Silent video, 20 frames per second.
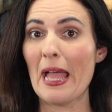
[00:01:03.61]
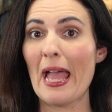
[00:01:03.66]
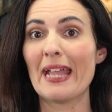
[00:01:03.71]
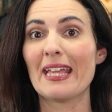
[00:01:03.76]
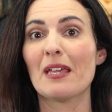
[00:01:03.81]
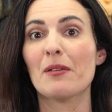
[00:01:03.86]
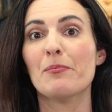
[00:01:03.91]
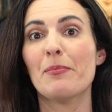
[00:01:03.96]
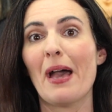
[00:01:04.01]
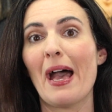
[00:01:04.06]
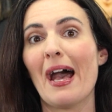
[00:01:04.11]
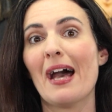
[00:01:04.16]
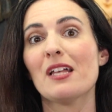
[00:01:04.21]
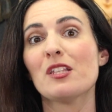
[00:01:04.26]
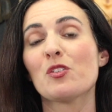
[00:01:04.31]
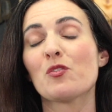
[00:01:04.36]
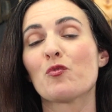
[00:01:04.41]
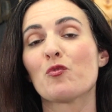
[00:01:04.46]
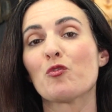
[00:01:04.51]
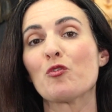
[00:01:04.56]
and can
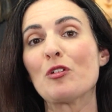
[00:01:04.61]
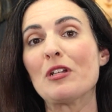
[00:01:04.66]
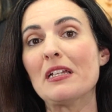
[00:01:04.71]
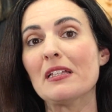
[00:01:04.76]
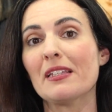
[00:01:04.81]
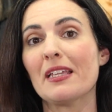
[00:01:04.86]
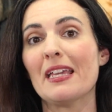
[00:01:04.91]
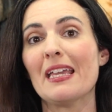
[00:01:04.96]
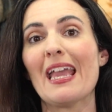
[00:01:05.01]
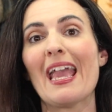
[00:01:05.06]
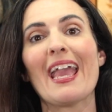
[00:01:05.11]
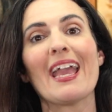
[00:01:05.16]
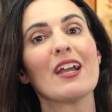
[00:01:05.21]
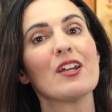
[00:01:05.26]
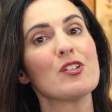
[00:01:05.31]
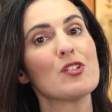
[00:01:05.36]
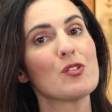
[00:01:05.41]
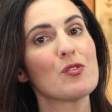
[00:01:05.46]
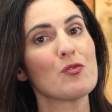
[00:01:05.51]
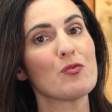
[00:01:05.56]
pass freely
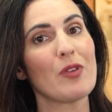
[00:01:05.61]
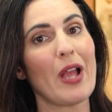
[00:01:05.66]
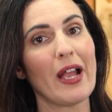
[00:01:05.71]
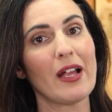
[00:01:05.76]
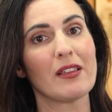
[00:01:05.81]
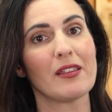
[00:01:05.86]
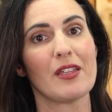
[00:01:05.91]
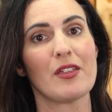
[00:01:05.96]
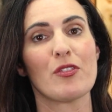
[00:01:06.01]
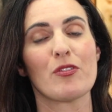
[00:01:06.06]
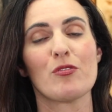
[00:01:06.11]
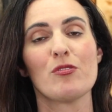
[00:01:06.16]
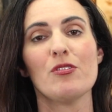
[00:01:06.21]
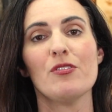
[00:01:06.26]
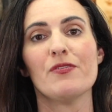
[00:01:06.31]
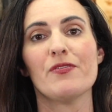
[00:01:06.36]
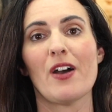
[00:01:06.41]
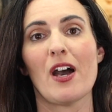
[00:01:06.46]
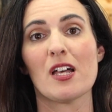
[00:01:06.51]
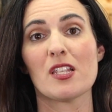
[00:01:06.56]
and directly through
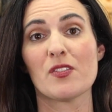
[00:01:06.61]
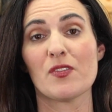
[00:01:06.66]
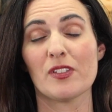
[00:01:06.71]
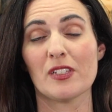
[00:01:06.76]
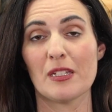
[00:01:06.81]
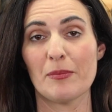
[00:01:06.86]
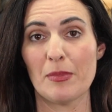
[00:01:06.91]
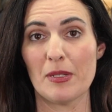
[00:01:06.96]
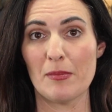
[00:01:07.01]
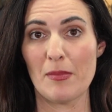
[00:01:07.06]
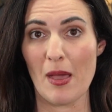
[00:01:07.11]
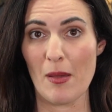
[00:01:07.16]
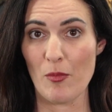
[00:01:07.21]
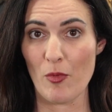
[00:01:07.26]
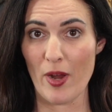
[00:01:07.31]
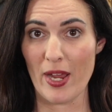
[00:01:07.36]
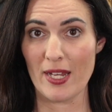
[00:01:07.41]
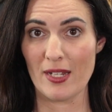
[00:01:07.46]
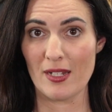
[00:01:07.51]
the phospholipid membrane.